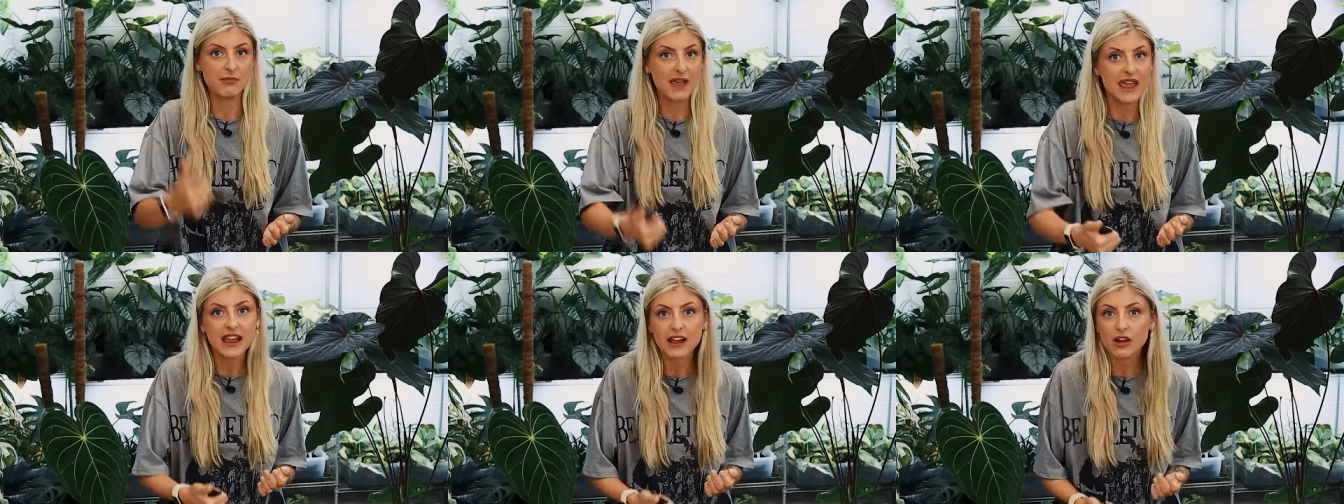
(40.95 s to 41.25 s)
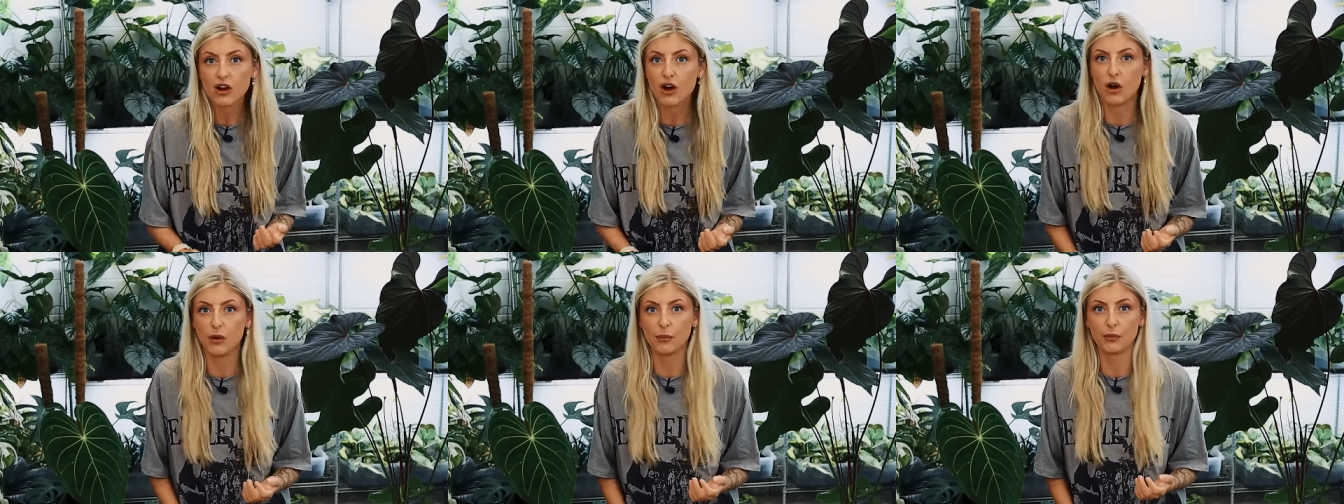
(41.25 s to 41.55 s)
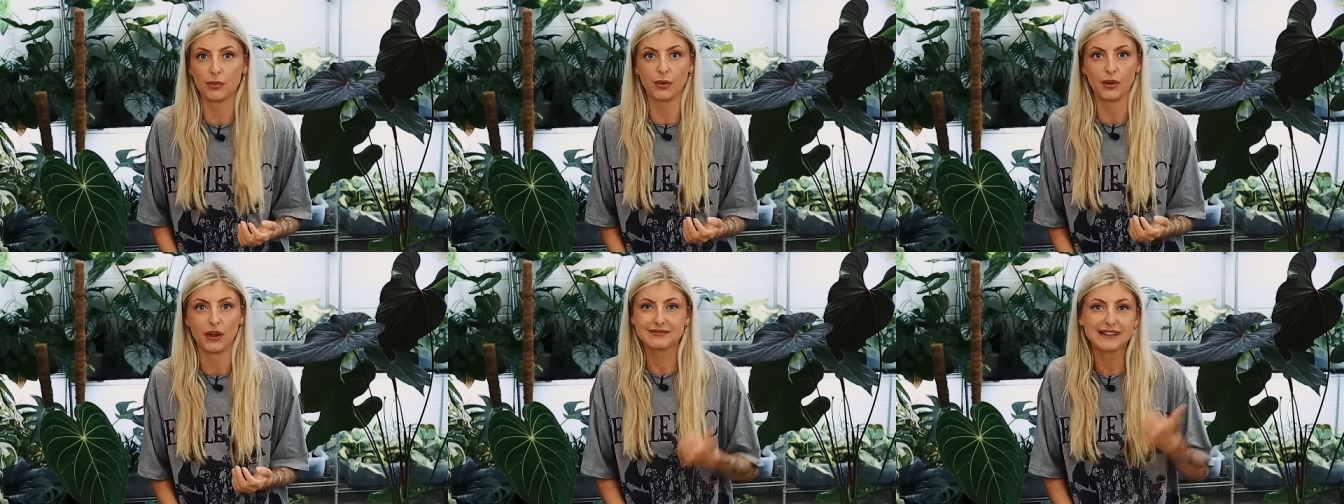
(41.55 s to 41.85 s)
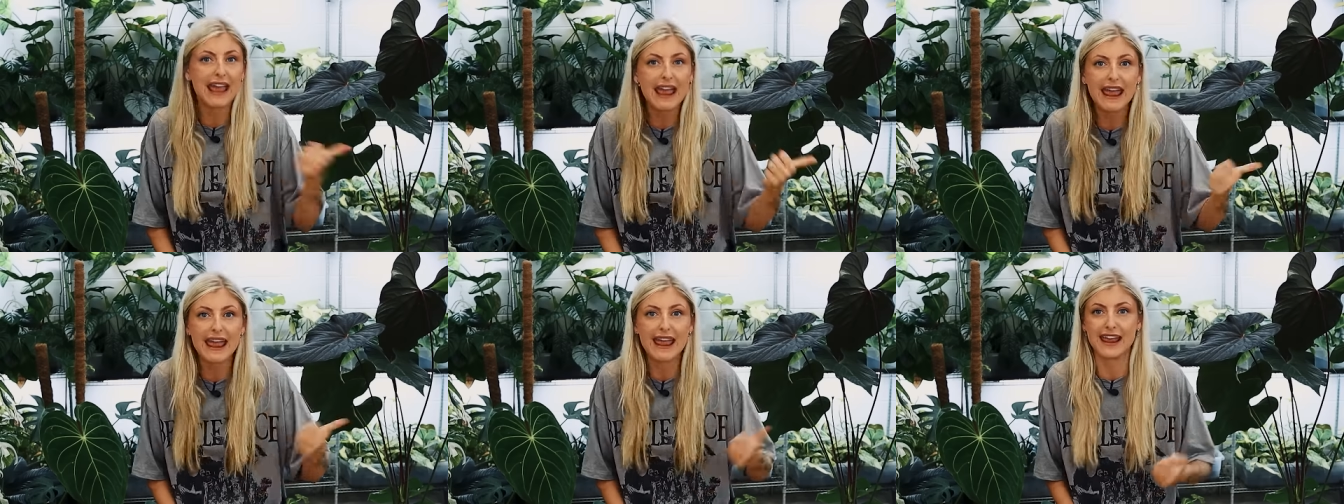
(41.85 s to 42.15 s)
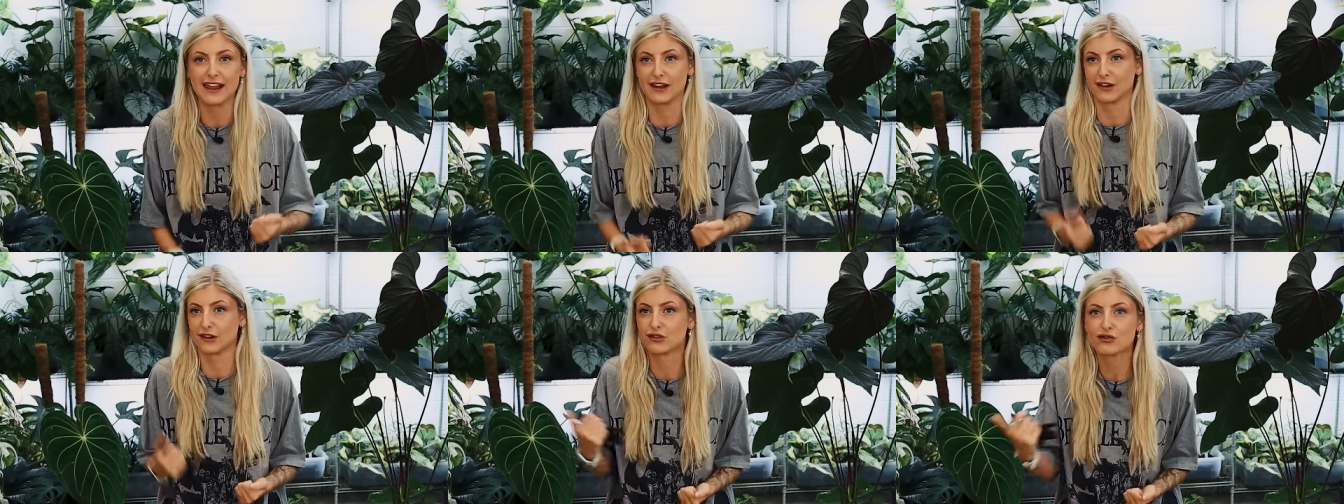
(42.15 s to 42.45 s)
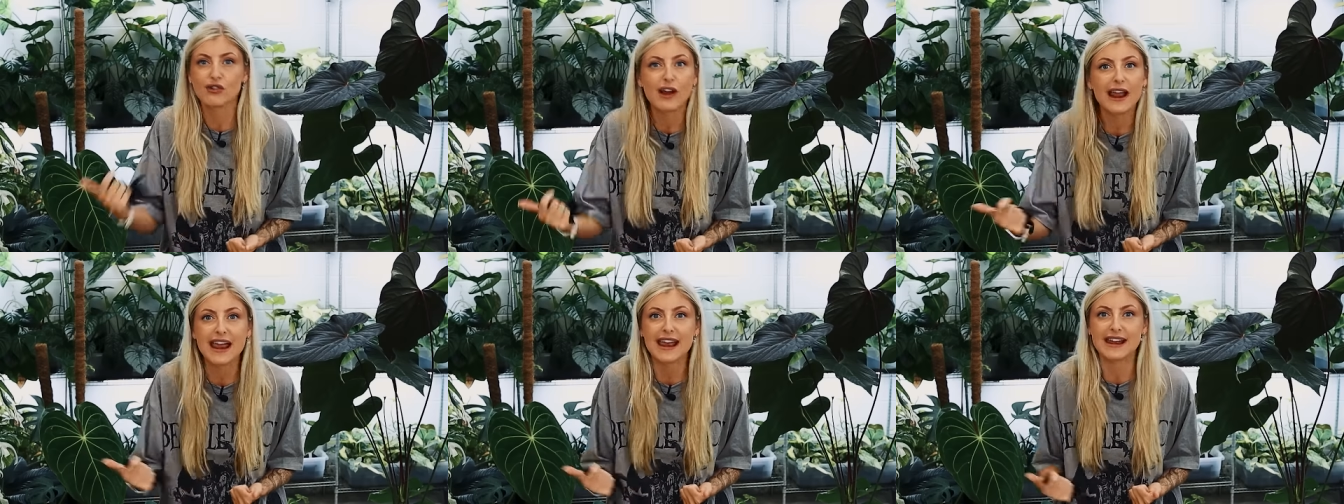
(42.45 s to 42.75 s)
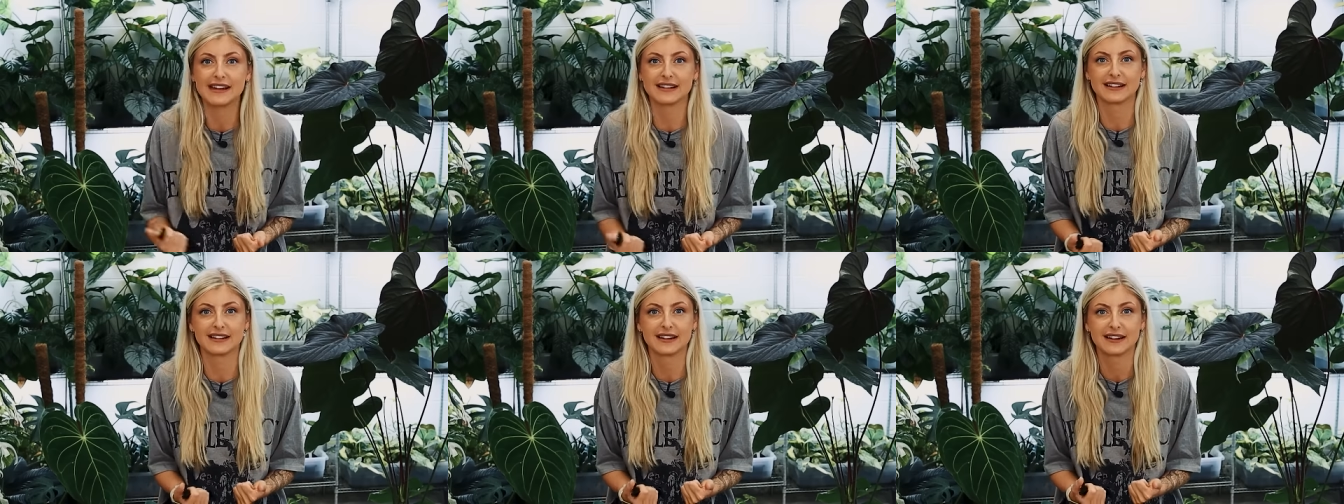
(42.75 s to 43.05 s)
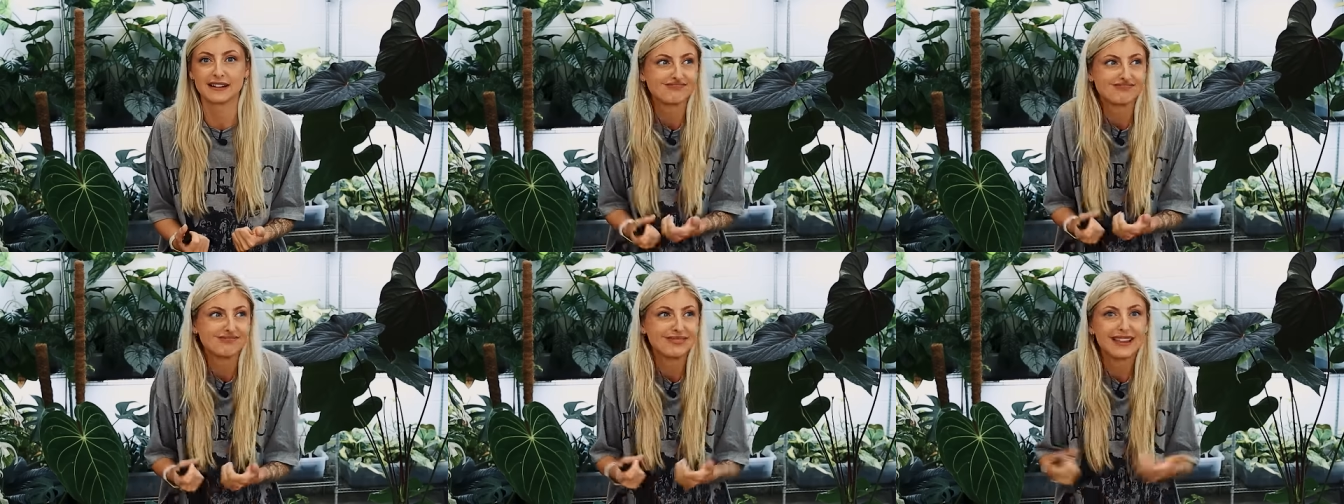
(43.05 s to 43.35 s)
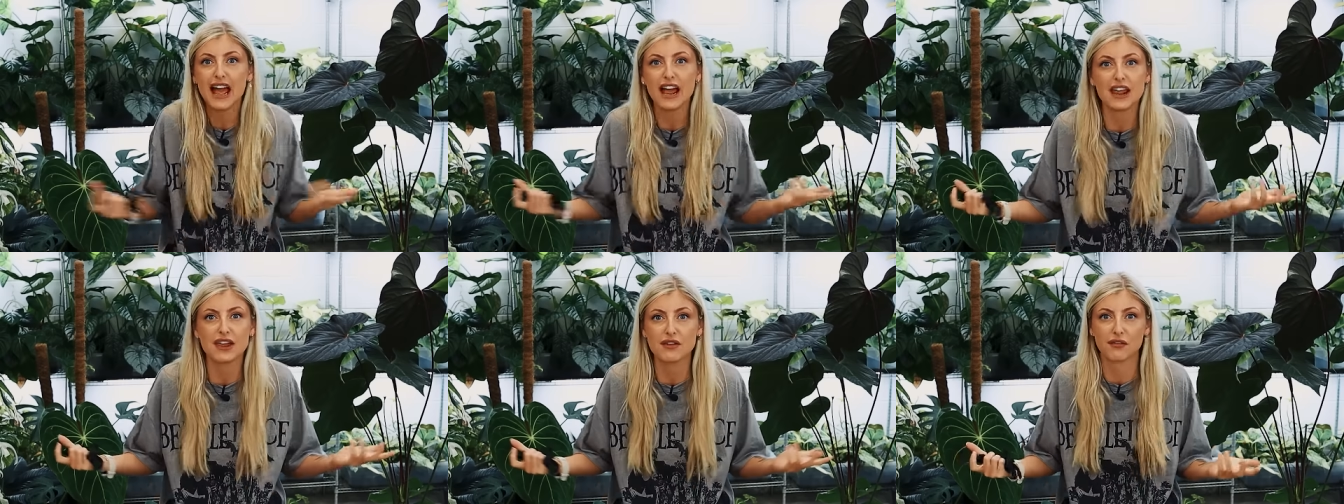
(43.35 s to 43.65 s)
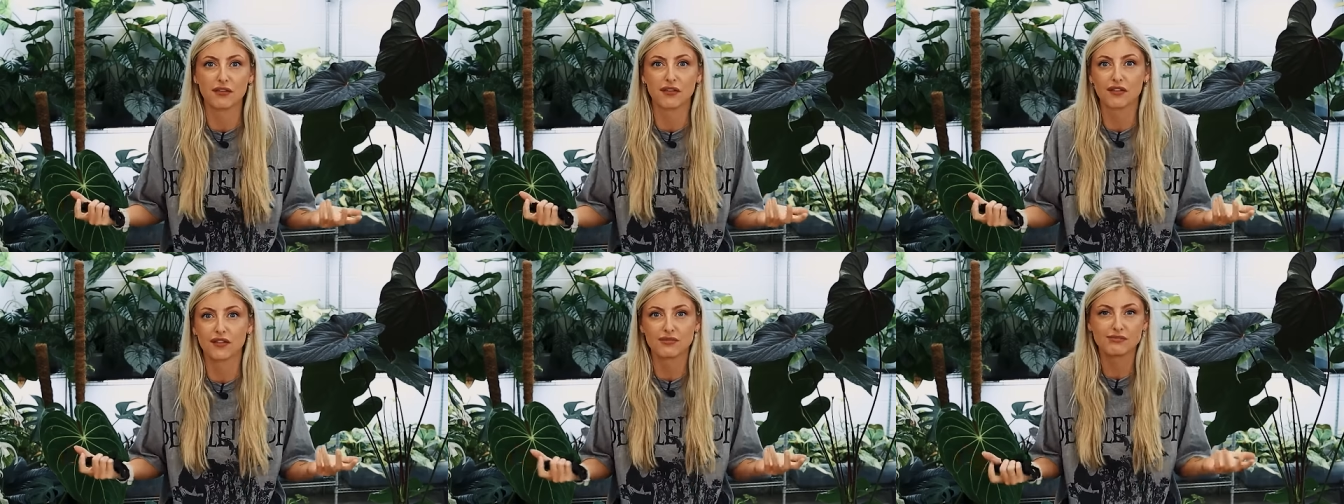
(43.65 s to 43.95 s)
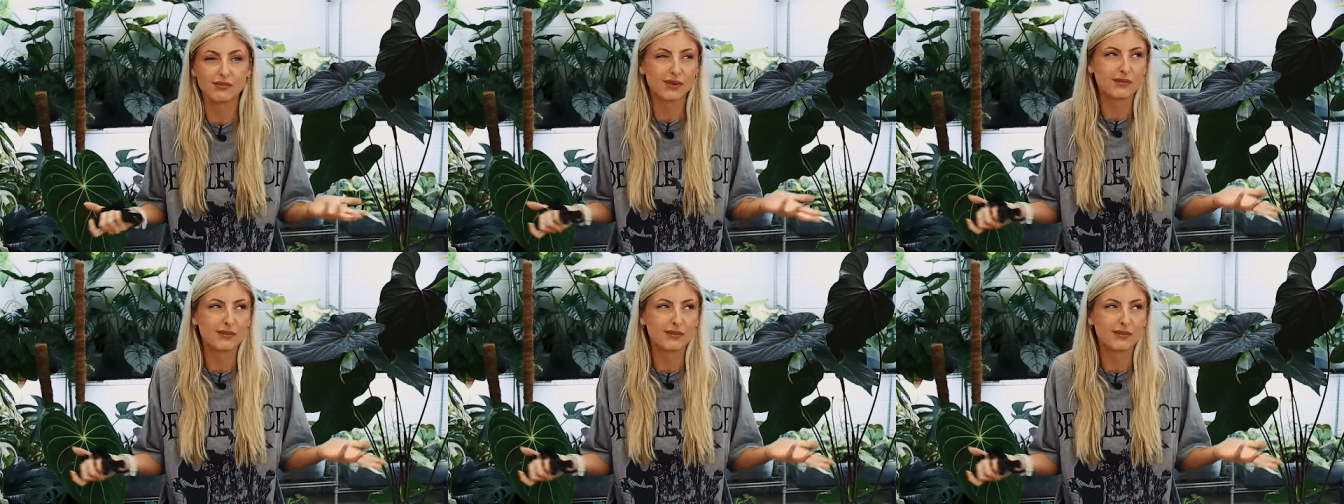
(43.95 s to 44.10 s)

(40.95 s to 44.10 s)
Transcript: makeup, gay, straight, life.